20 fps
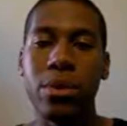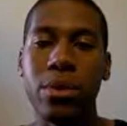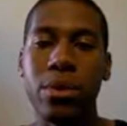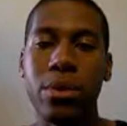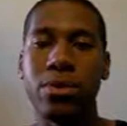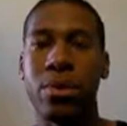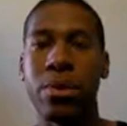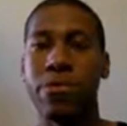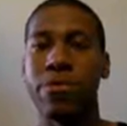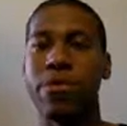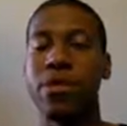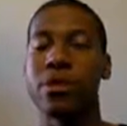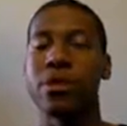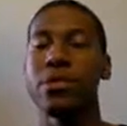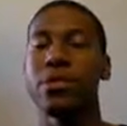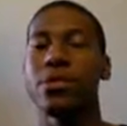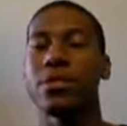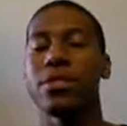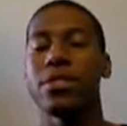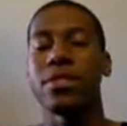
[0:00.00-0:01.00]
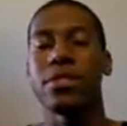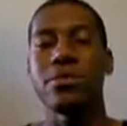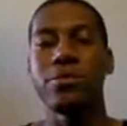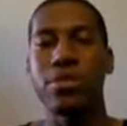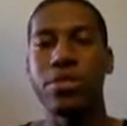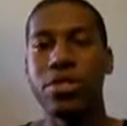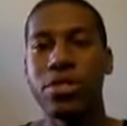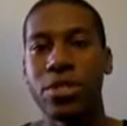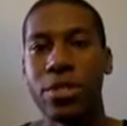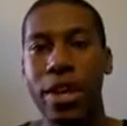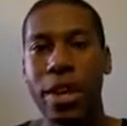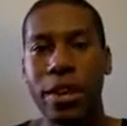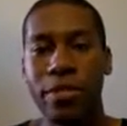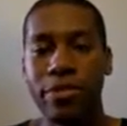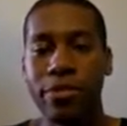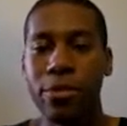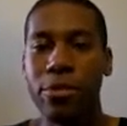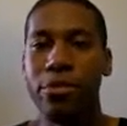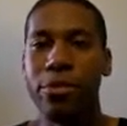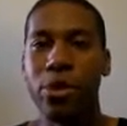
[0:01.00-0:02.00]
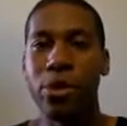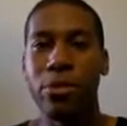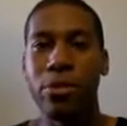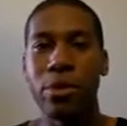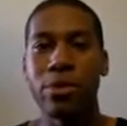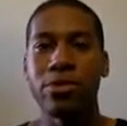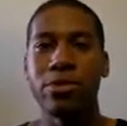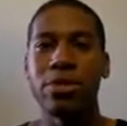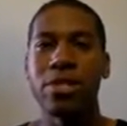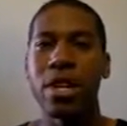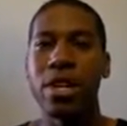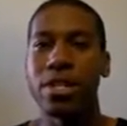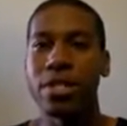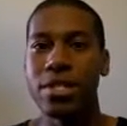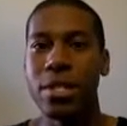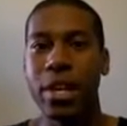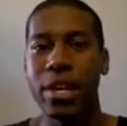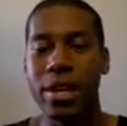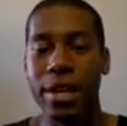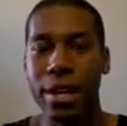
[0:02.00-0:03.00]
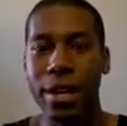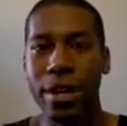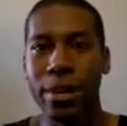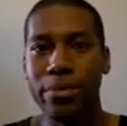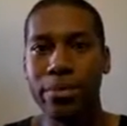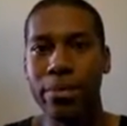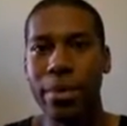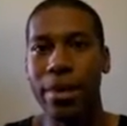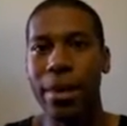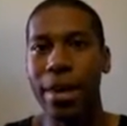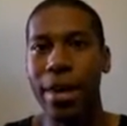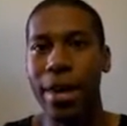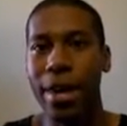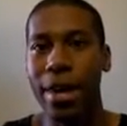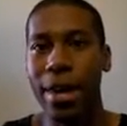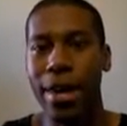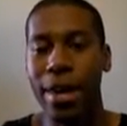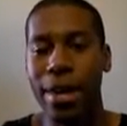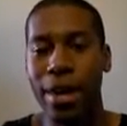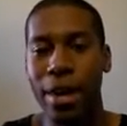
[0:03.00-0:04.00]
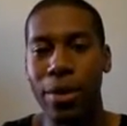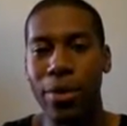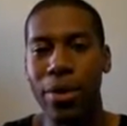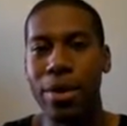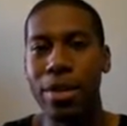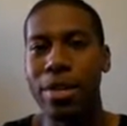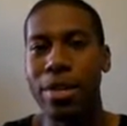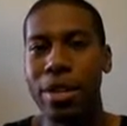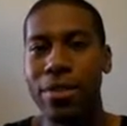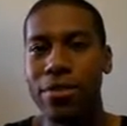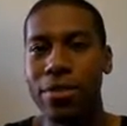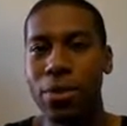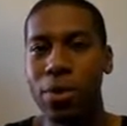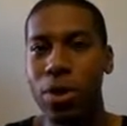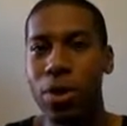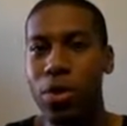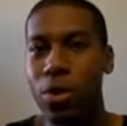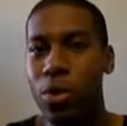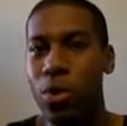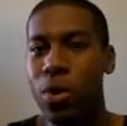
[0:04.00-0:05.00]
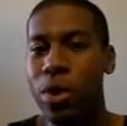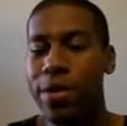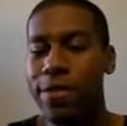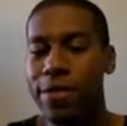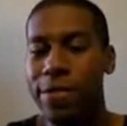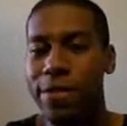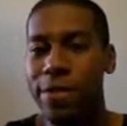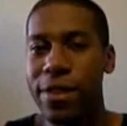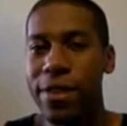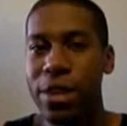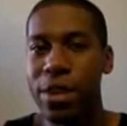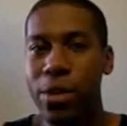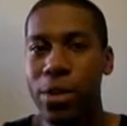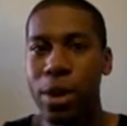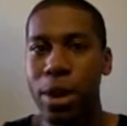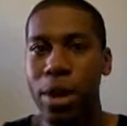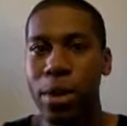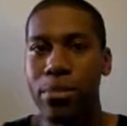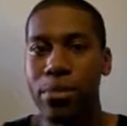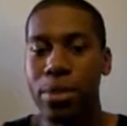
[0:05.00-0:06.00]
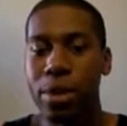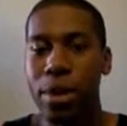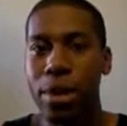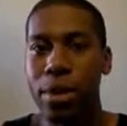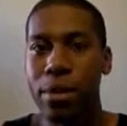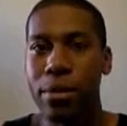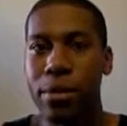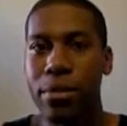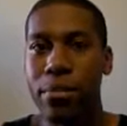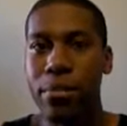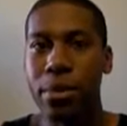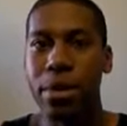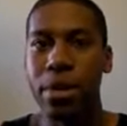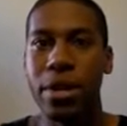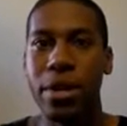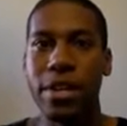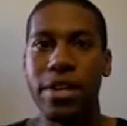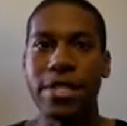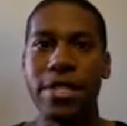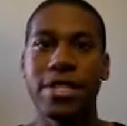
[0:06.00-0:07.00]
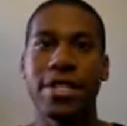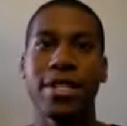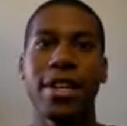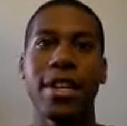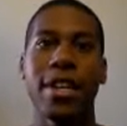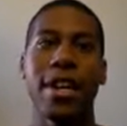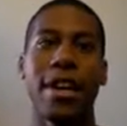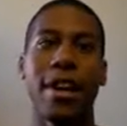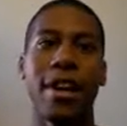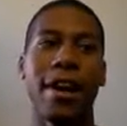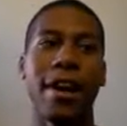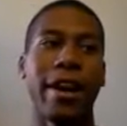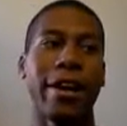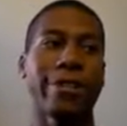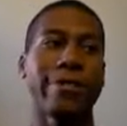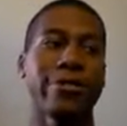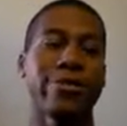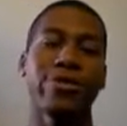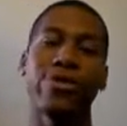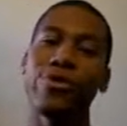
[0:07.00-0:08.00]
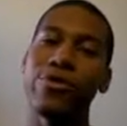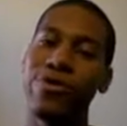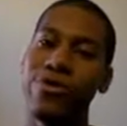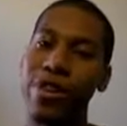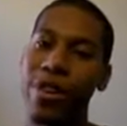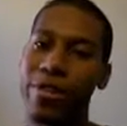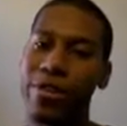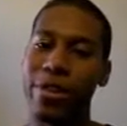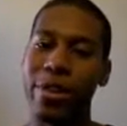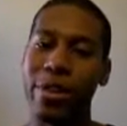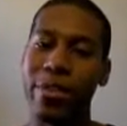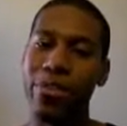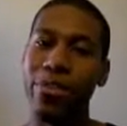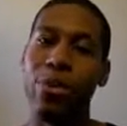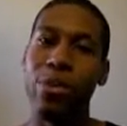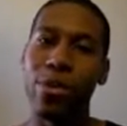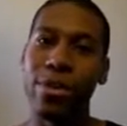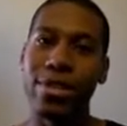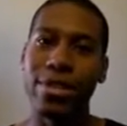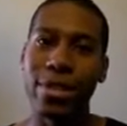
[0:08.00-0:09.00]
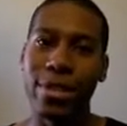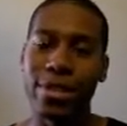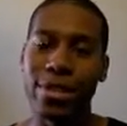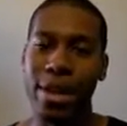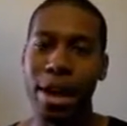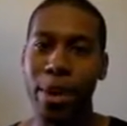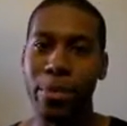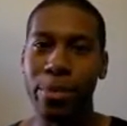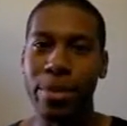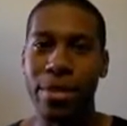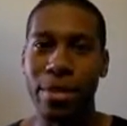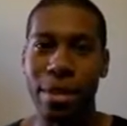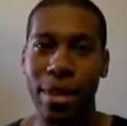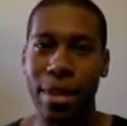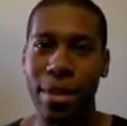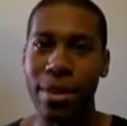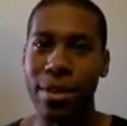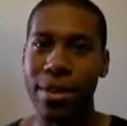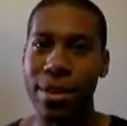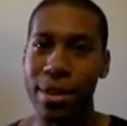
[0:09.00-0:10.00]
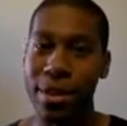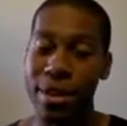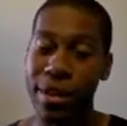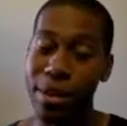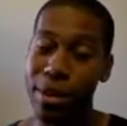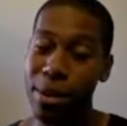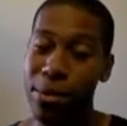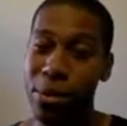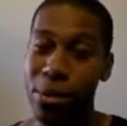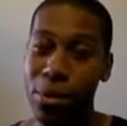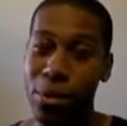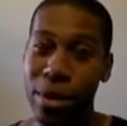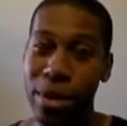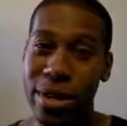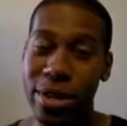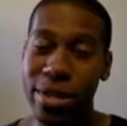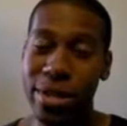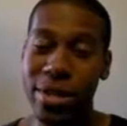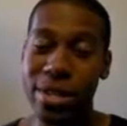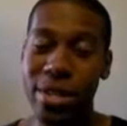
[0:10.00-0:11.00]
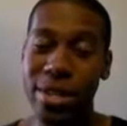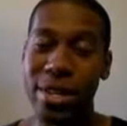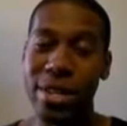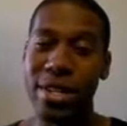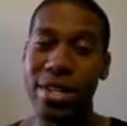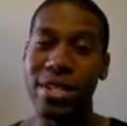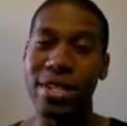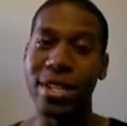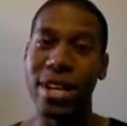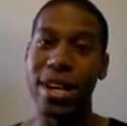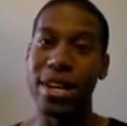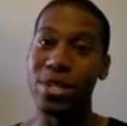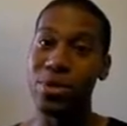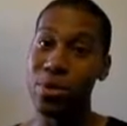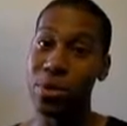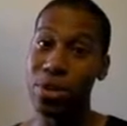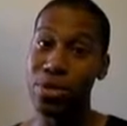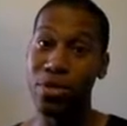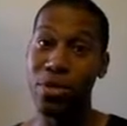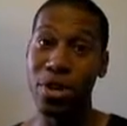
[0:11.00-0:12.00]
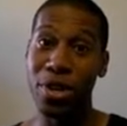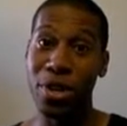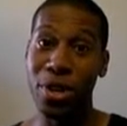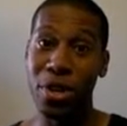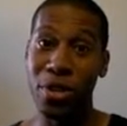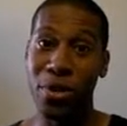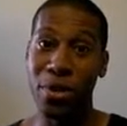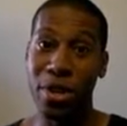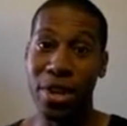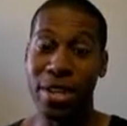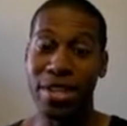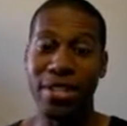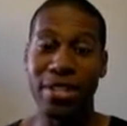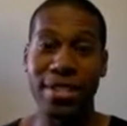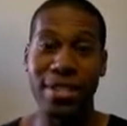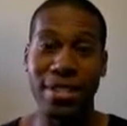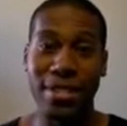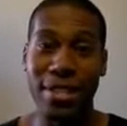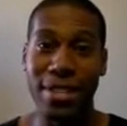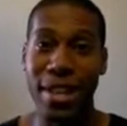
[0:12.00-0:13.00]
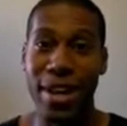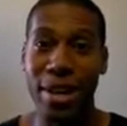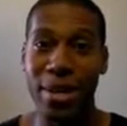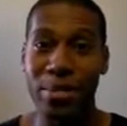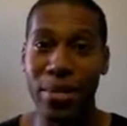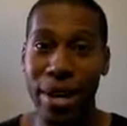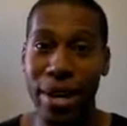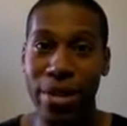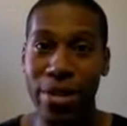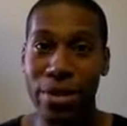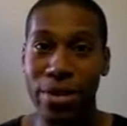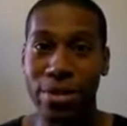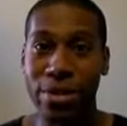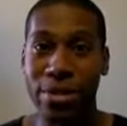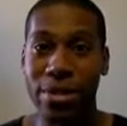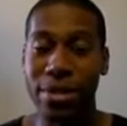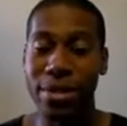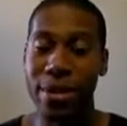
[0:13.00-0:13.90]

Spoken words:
What's up, folks? This is Richard Knight from BuildMuscleChallenge.com, and I want to give you a quick video update because two very important things happened today. Number one, the Giants went 3-0 against the Cincinnati Bengals.